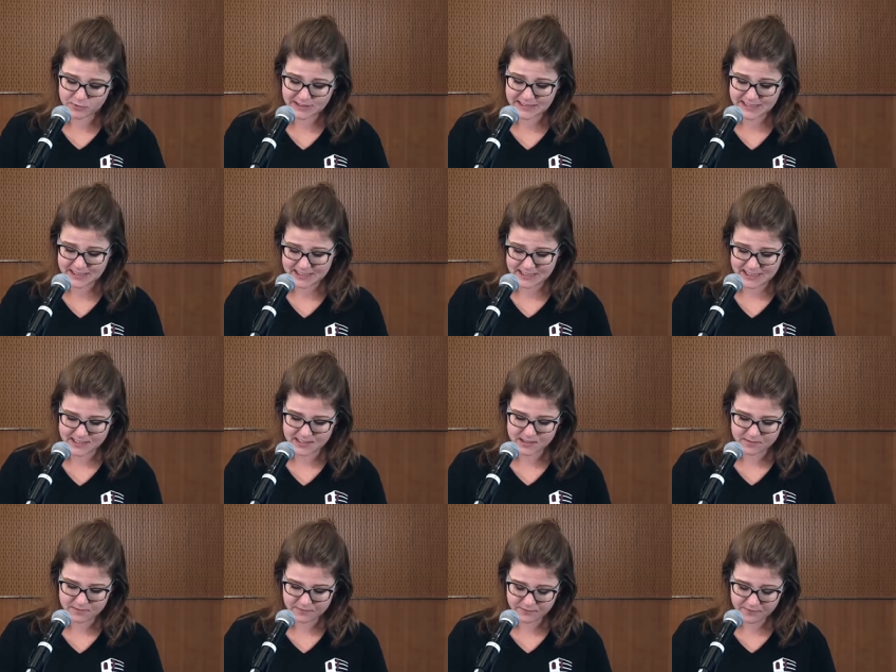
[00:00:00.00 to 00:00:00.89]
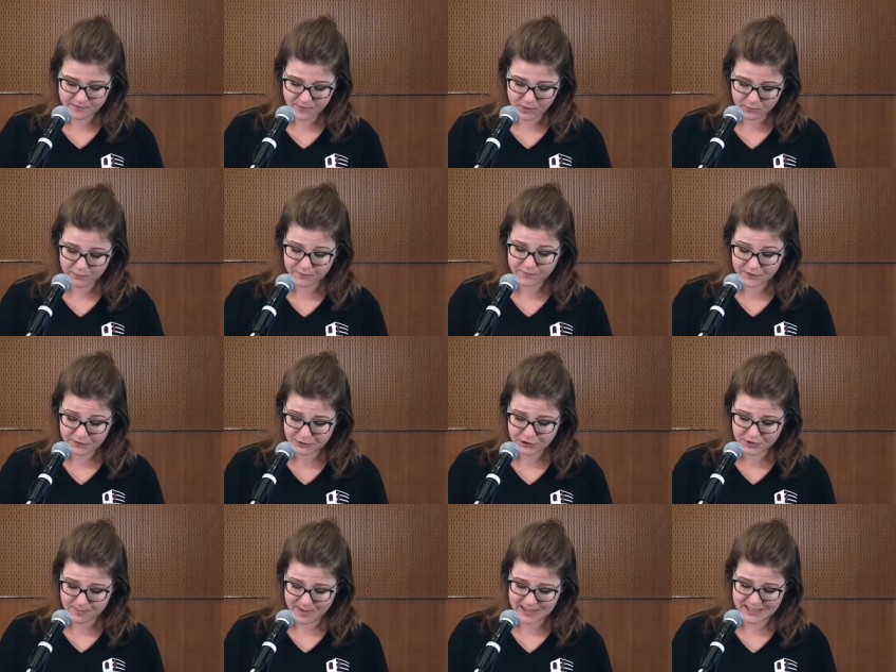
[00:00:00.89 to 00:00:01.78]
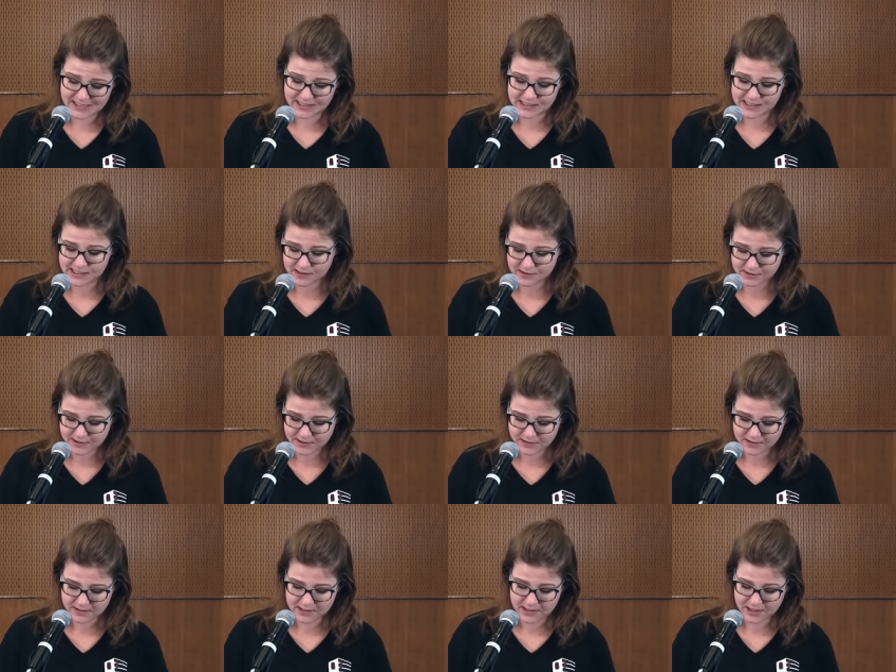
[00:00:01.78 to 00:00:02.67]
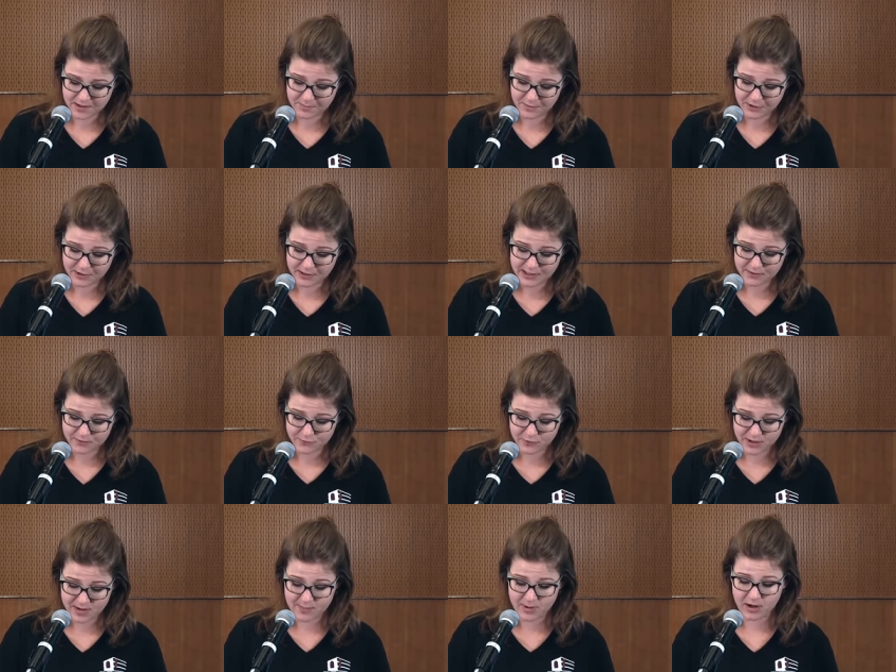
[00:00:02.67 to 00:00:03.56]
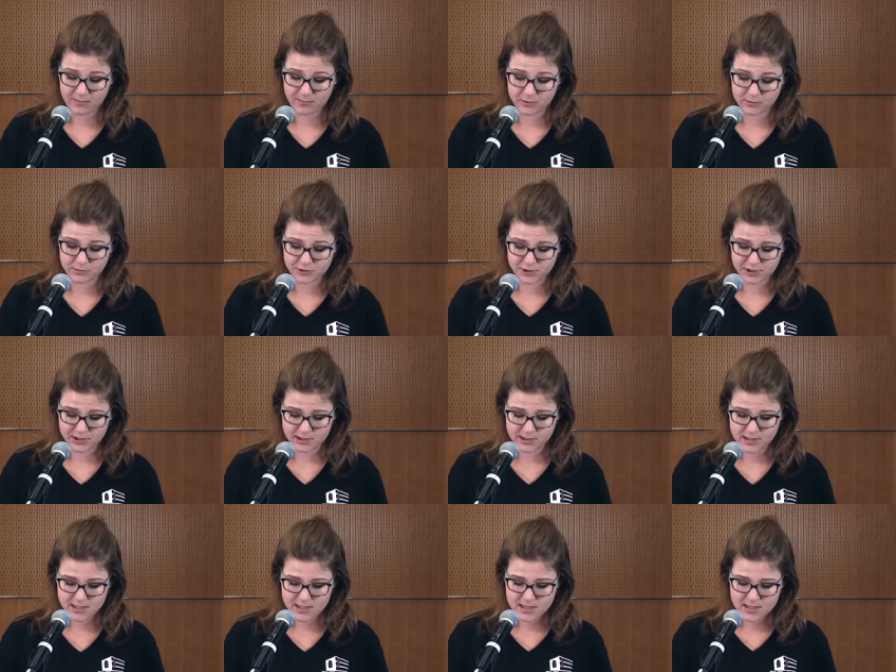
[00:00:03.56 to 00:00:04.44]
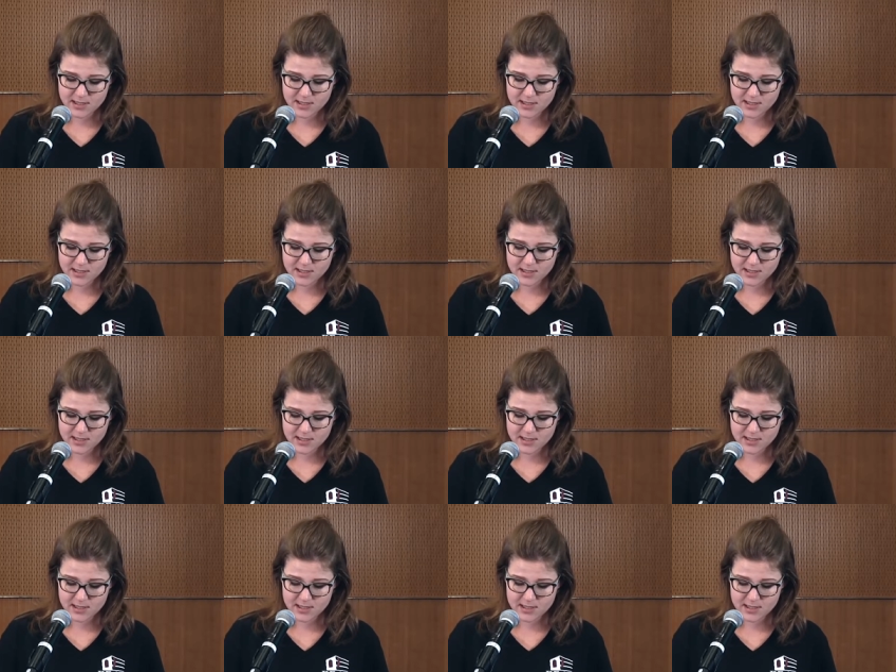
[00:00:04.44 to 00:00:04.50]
resilient, but future minded leaders in the community through hip hop culture.